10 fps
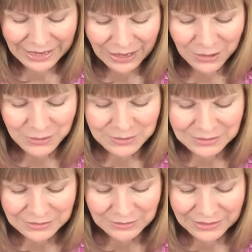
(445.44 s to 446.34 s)
how.
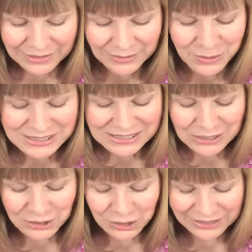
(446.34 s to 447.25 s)
Okay, oh, it's
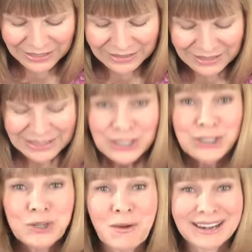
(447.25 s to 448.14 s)
still cooking. You
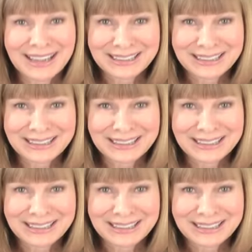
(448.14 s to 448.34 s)
do want to